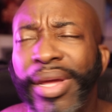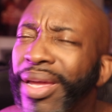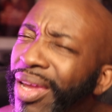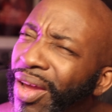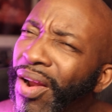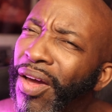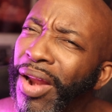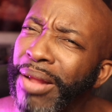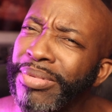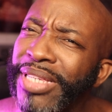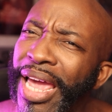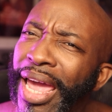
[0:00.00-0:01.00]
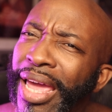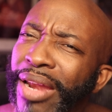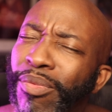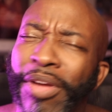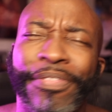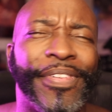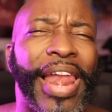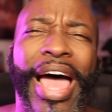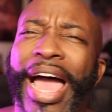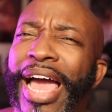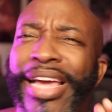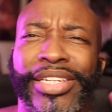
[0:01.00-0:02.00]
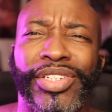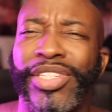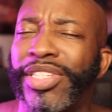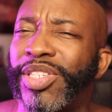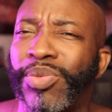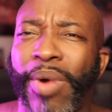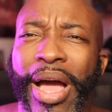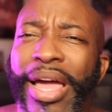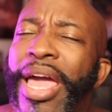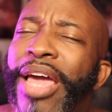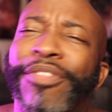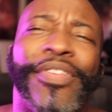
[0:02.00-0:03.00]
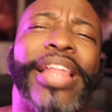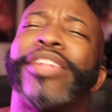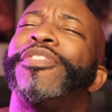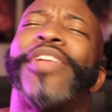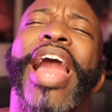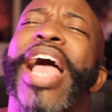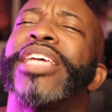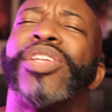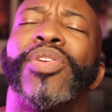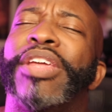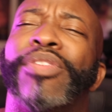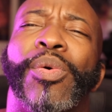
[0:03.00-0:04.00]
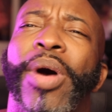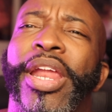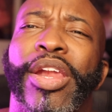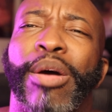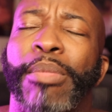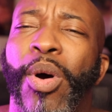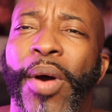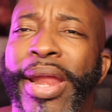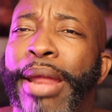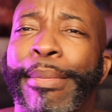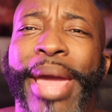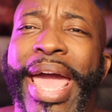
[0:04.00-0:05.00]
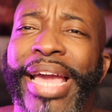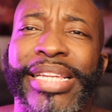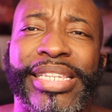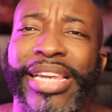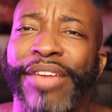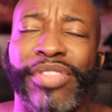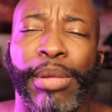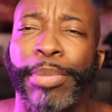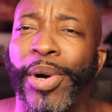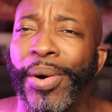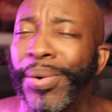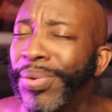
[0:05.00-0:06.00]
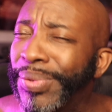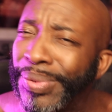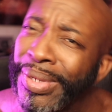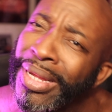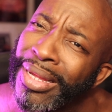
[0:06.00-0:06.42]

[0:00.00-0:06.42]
You know what I'm saying? With flies just swat. The flies don't even want it no more, and the maggots left the bowl.